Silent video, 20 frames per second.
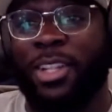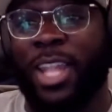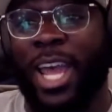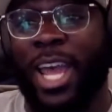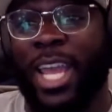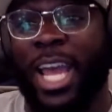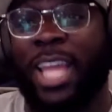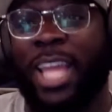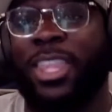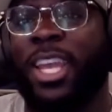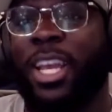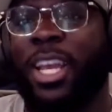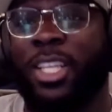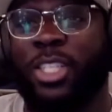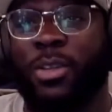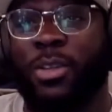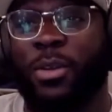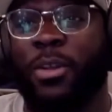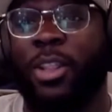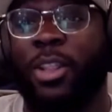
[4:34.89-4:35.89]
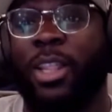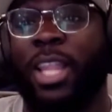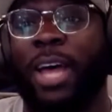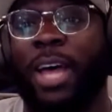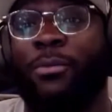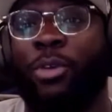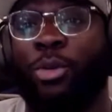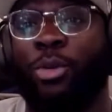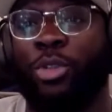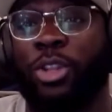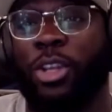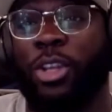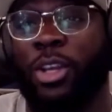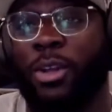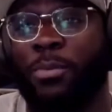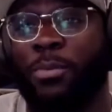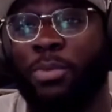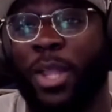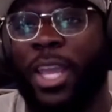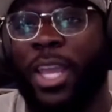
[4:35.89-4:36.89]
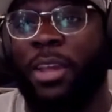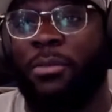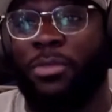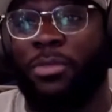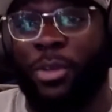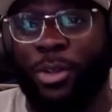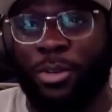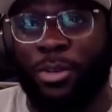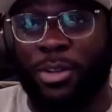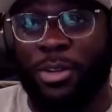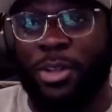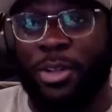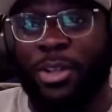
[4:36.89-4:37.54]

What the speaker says: Like, I think it's leveled the playing field